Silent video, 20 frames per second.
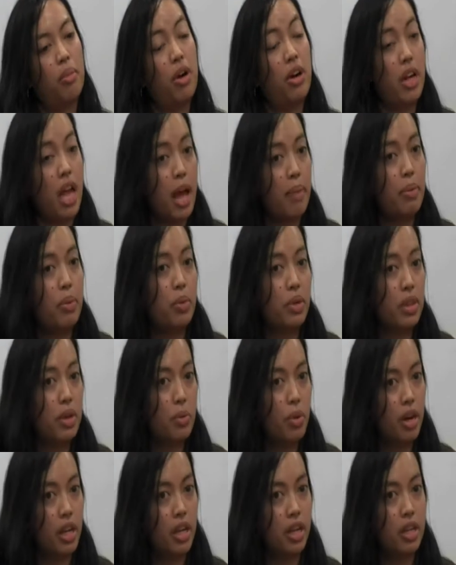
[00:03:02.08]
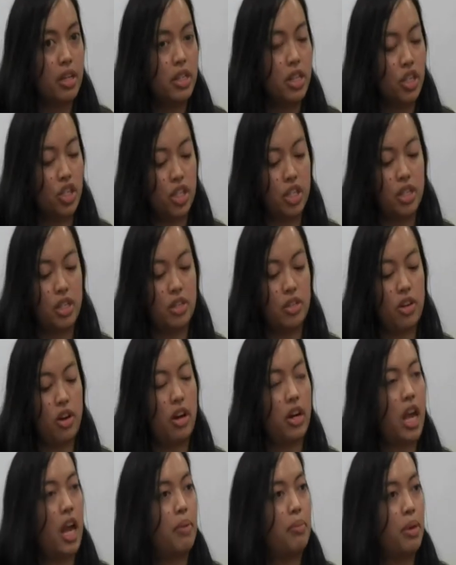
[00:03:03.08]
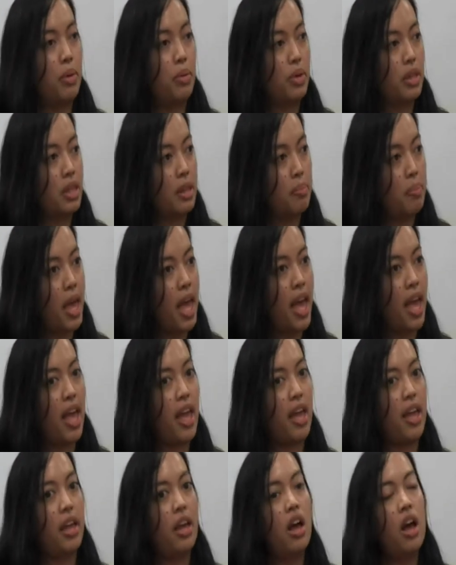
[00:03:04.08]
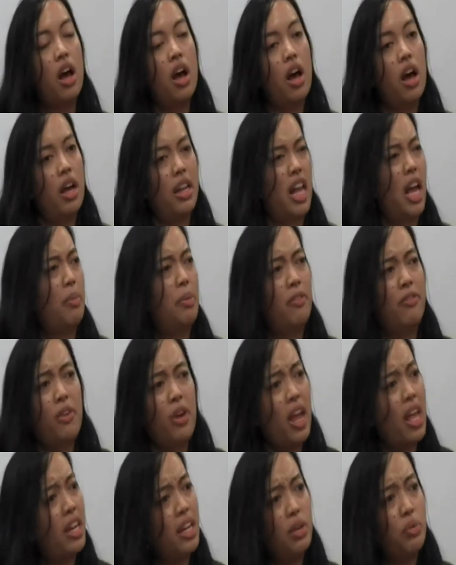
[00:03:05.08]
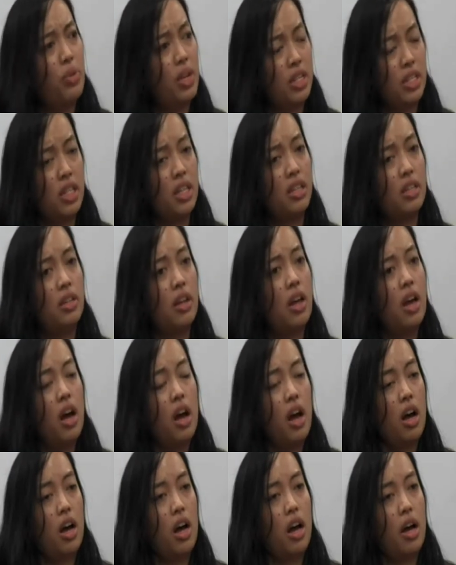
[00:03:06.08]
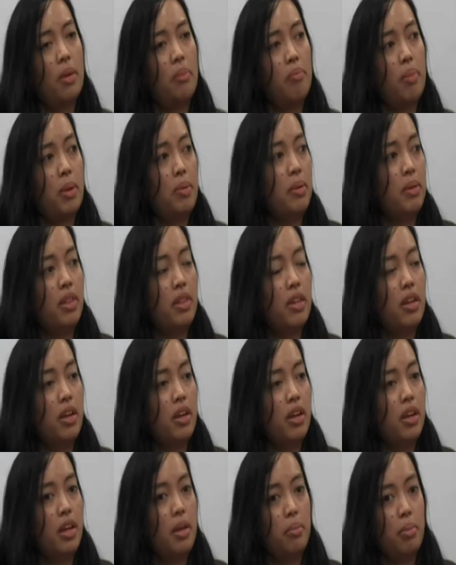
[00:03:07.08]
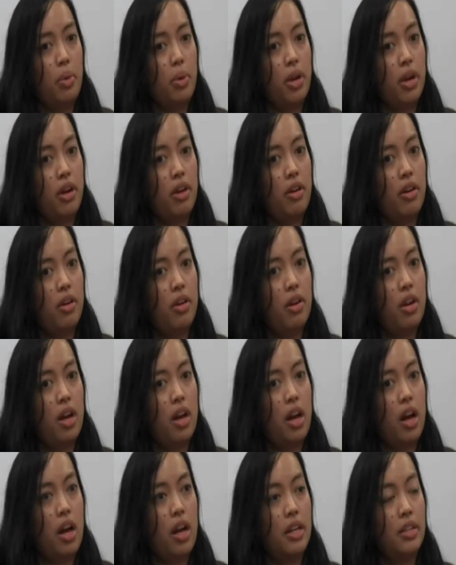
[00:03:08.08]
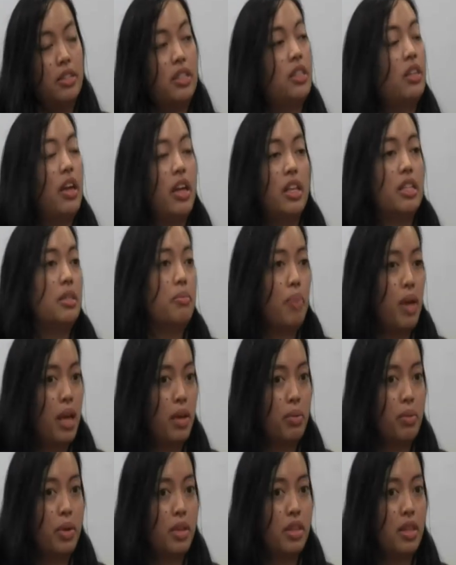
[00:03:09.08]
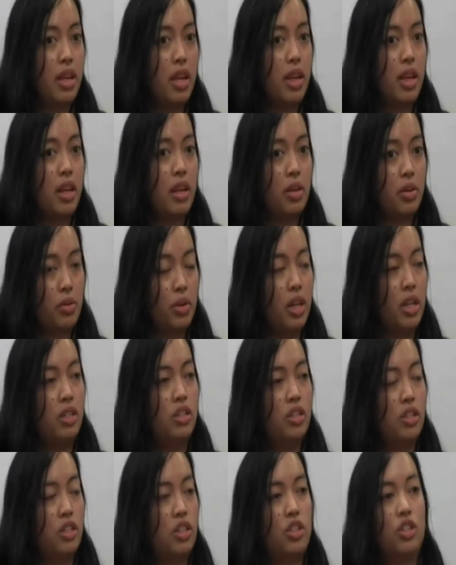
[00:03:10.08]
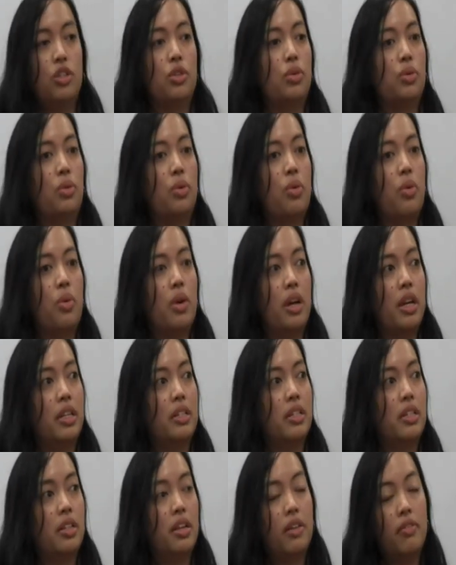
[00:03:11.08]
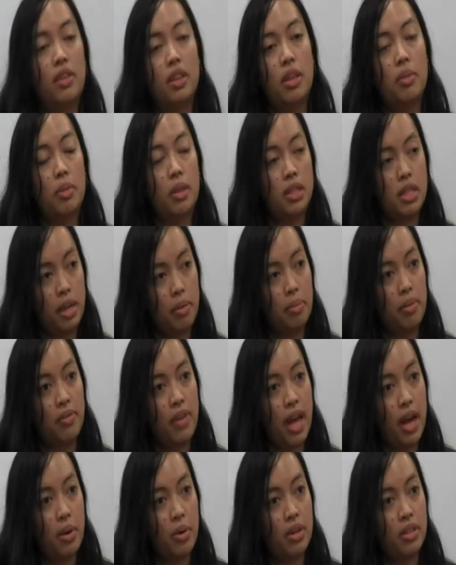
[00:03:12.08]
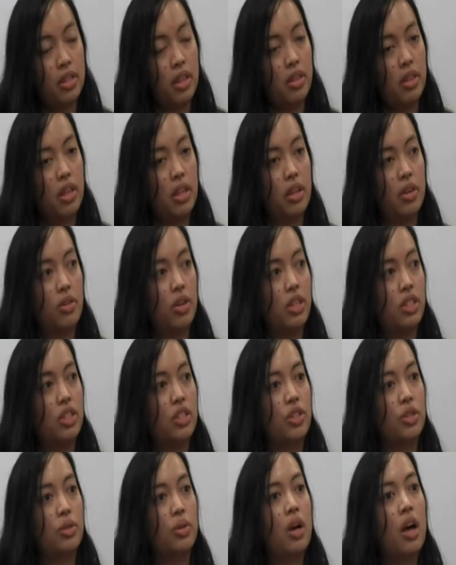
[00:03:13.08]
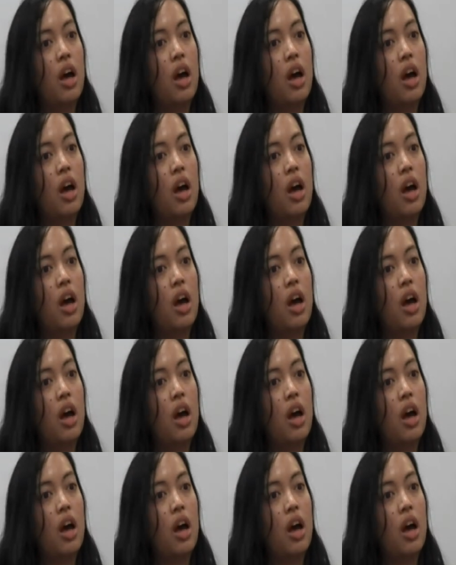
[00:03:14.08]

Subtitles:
aren't happy with the working conditions, aren't happy with the pay, unhappy for any reason, maybe the employer isn't paying what they agreed to or isn't giving them the type of hours that they agreed to,